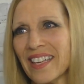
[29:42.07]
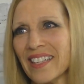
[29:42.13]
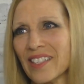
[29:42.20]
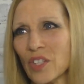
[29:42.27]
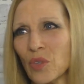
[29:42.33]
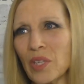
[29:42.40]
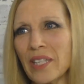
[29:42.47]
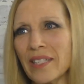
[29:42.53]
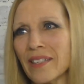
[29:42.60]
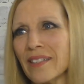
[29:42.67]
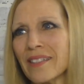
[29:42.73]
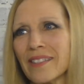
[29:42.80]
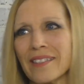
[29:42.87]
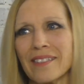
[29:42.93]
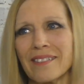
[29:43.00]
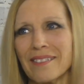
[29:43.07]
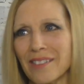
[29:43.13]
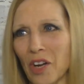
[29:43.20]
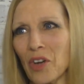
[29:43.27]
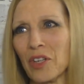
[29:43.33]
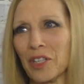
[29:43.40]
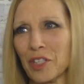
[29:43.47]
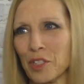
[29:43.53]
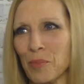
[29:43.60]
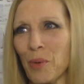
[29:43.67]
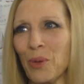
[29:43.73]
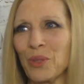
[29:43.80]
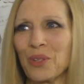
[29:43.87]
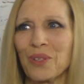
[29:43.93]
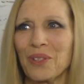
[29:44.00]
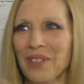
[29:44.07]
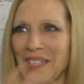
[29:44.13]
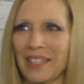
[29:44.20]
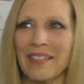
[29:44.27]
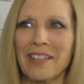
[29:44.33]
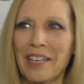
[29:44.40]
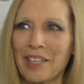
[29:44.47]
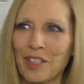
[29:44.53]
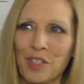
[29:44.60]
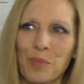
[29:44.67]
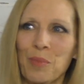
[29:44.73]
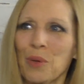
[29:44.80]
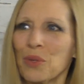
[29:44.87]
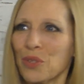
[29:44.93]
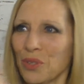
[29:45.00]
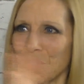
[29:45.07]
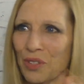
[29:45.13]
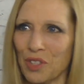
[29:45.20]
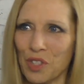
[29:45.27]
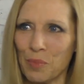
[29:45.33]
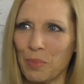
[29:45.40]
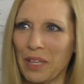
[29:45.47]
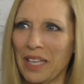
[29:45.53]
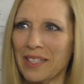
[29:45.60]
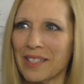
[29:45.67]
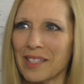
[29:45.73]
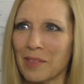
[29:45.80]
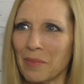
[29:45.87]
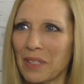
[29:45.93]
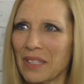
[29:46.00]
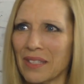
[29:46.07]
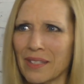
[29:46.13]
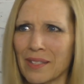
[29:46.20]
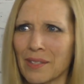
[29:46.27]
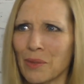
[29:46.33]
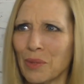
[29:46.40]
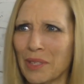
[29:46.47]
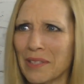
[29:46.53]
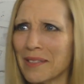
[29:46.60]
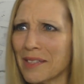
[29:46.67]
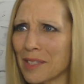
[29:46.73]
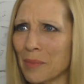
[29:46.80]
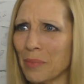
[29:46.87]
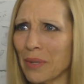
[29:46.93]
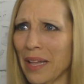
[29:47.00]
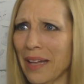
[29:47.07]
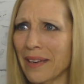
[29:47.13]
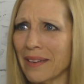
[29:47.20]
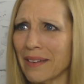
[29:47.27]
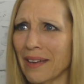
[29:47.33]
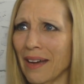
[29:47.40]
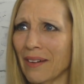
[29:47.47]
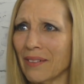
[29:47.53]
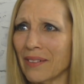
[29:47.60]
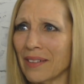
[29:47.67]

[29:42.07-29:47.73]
So he does a dark exposure and a light exposure and just blends them because it's so easy to blend now.